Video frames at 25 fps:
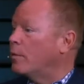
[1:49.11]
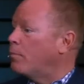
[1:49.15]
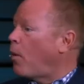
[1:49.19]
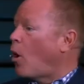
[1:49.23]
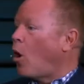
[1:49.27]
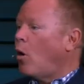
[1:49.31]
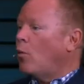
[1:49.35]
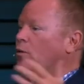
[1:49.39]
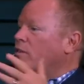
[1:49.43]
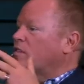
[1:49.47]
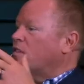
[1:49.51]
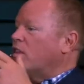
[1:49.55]

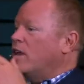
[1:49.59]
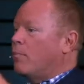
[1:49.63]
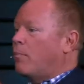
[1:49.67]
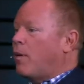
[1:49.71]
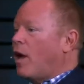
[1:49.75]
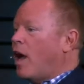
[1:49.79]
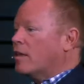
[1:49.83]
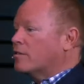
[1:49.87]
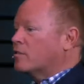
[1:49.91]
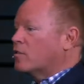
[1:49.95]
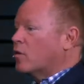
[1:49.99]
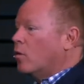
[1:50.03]
Paul was the
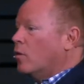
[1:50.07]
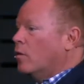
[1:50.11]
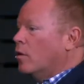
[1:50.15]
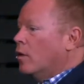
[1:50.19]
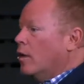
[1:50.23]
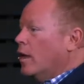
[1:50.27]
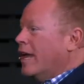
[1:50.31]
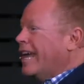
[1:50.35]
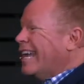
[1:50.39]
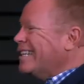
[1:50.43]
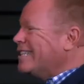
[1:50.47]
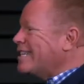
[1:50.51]
apostle.
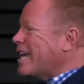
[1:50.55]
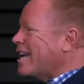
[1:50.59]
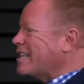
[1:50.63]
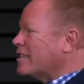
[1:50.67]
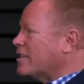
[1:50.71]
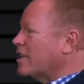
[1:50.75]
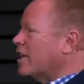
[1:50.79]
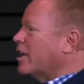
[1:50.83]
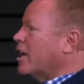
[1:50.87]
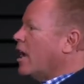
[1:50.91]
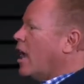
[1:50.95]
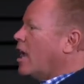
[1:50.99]
He
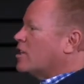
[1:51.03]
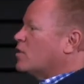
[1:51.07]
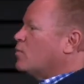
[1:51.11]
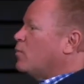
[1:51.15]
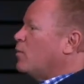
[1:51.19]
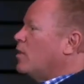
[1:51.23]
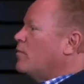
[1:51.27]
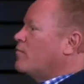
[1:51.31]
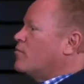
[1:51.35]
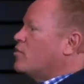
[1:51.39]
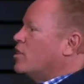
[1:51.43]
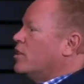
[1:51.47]
takes the
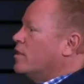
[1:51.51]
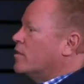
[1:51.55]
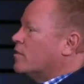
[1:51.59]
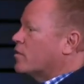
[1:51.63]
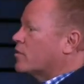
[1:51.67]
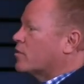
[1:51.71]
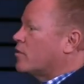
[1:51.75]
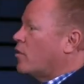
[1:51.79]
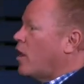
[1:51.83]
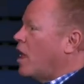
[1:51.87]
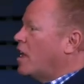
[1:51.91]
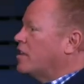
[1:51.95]
gospel of
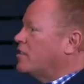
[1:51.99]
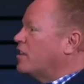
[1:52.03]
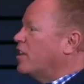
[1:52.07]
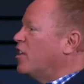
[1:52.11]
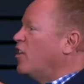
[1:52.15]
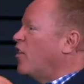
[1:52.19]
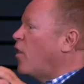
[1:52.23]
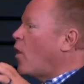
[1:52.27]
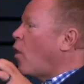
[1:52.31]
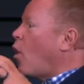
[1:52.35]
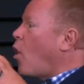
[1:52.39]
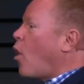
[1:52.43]
Jesus Christ
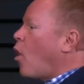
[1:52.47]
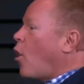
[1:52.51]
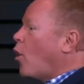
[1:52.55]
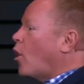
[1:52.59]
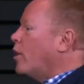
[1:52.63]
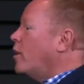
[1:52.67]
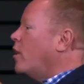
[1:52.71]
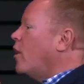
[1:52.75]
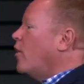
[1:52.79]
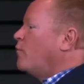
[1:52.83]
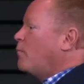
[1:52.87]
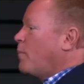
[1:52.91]
into the
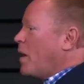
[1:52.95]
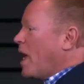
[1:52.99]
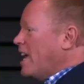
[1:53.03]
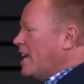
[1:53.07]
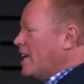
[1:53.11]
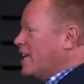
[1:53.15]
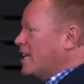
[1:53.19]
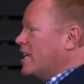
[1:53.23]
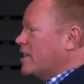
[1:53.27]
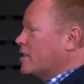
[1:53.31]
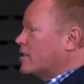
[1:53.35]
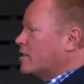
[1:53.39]
heart of
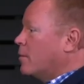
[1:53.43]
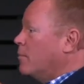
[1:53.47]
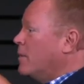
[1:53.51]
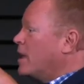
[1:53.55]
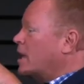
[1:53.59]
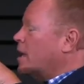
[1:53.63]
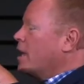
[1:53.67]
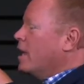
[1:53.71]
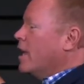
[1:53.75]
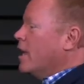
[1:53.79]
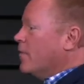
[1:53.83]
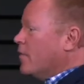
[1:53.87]
paganism
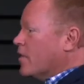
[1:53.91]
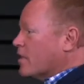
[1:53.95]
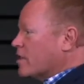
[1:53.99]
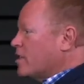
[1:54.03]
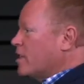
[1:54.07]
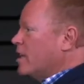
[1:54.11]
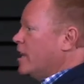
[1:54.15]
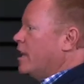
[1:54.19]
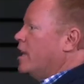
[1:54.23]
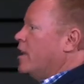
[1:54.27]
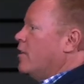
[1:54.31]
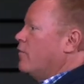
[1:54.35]
in the
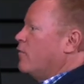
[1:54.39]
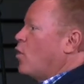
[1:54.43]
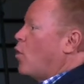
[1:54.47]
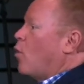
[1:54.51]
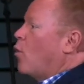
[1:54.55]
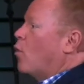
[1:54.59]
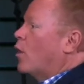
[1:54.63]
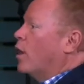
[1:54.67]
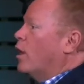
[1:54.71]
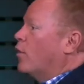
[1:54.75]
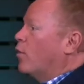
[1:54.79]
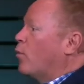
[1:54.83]
city of
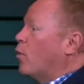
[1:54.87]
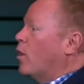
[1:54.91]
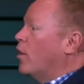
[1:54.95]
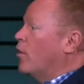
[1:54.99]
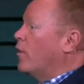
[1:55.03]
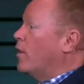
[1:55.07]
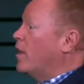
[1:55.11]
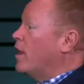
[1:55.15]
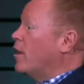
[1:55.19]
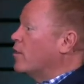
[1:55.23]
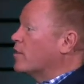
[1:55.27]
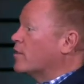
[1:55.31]
Corinth,
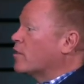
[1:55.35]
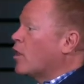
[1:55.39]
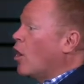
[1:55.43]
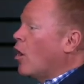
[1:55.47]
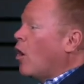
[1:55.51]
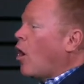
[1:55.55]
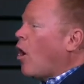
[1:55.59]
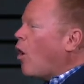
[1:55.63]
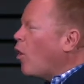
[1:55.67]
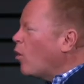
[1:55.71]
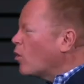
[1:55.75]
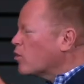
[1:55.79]
where there's
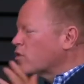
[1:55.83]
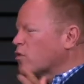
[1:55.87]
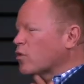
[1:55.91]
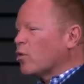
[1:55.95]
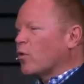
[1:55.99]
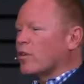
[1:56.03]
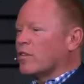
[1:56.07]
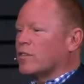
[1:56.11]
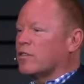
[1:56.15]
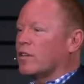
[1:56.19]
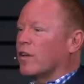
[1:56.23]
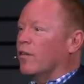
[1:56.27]
all
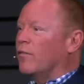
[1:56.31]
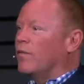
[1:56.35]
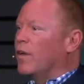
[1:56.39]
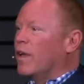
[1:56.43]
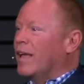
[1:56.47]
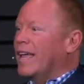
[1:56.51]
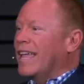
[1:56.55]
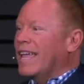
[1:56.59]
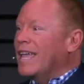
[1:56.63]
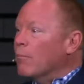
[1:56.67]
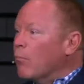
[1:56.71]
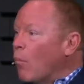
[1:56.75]
sorts of
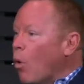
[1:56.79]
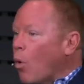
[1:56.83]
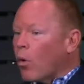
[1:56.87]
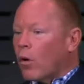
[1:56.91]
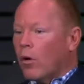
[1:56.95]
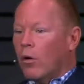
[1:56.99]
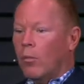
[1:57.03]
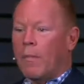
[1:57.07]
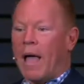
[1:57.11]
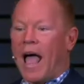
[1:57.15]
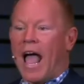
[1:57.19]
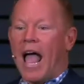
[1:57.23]

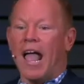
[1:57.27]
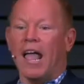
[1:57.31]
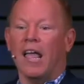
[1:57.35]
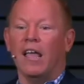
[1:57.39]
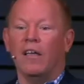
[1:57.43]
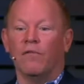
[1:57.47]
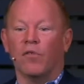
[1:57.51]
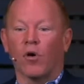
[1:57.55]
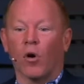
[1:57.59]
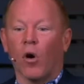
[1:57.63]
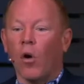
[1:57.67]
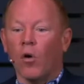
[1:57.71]
immoral
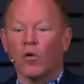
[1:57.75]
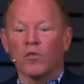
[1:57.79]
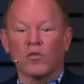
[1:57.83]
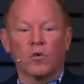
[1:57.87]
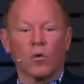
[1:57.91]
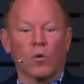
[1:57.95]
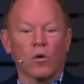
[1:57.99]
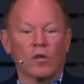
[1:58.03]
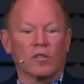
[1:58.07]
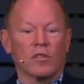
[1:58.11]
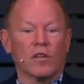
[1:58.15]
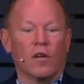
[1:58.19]
behavior, all
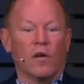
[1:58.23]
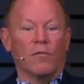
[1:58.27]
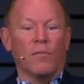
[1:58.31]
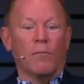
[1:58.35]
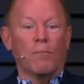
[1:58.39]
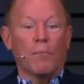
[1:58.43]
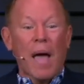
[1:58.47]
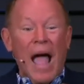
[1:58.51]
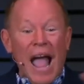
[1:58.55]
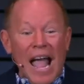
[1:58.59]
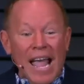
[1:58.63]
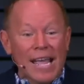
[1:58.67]
sorts
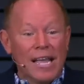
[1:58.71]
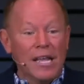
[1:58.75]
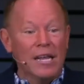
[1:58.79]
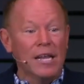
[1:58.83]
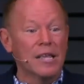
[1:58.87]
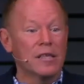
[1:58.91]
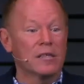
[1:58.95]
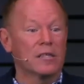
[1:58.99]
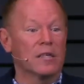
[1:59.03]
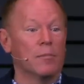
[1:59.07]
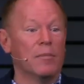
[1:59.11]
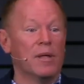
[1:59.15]
of
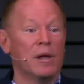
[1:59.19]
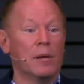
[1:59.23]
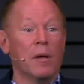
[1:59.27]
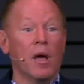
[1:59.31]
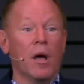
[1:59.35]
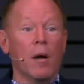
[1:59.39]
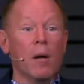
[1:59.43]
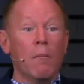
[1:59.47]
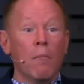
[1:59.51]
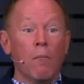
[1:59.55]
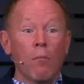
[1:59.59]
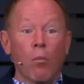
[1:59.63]
paganism and
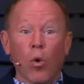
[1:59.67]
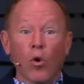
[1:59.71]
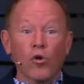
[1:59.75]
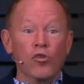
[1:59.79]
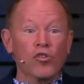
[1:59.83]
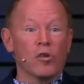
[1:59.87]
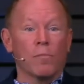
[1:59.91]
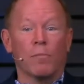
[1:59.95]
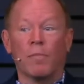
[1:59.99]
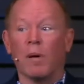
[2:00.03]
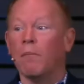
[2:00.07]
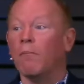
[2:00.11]

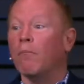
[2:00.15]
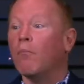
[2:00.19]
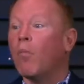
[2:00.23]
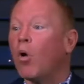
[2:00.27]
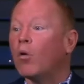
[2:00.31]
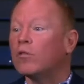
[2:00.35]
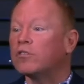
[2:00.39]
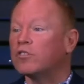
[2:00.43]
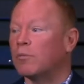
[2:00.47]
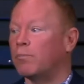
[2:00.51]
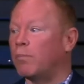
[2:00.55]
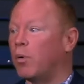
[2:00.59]
worship of
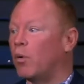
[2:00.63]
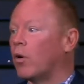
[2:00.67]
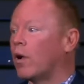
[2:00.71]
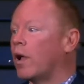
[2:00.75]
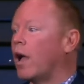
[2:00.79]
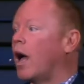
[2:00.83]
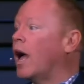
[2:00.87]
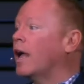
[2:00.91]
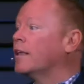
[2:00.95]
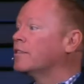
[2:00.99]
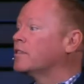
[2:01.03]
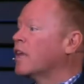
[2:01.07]
multiple
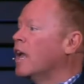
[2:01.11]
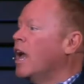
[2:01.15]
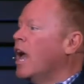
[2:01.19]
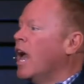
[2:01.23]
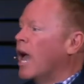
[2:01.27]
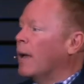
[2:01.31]
gods.